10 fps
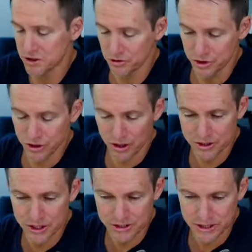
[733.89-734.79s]
told you
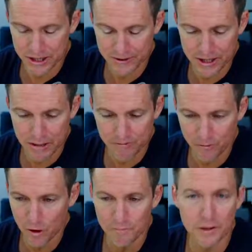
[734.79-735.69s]
guys yesterday, the day
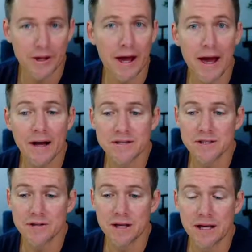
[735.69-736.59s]
before, I'm building a house, and